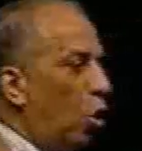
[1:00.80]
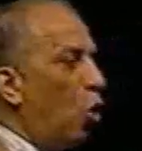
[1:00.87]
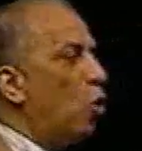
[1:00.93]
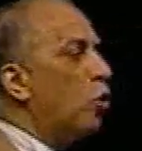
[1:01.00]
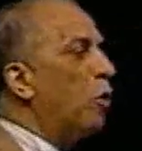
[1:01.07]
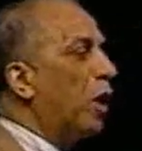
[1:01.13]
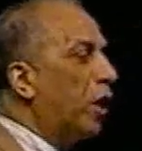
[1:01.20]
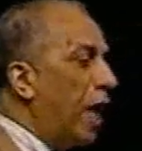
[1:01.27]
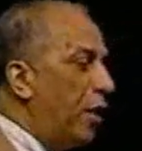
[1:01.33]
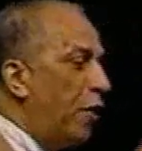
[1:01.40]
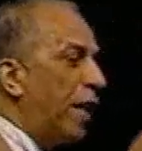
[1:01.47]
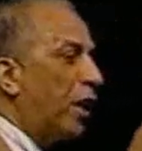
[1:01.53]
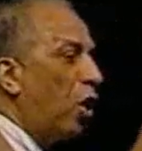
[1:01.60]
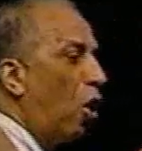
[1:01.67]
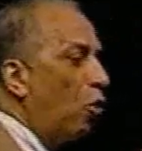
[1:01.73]
And you
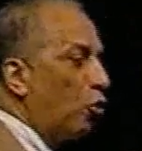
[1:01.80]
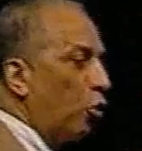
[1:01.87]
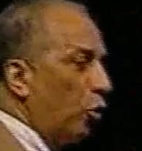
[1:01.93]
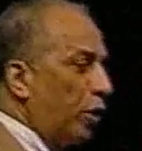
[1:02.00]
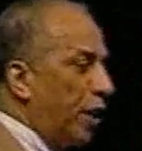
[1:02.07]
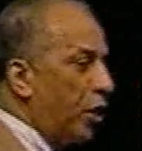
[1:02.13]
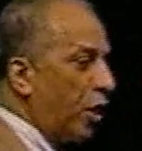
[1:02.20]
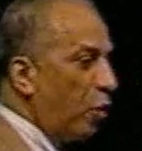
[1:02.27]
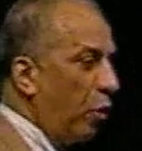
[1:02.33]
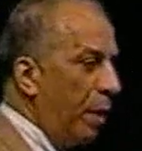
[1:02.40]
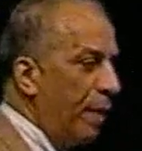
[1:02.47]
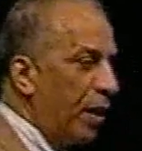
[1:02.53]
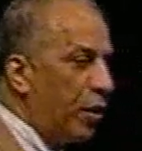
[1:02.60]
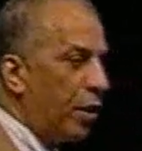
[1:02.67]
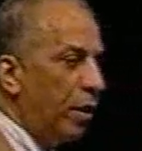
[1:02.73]
had cultural
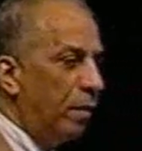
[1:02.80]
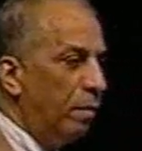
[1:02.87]
disagreements.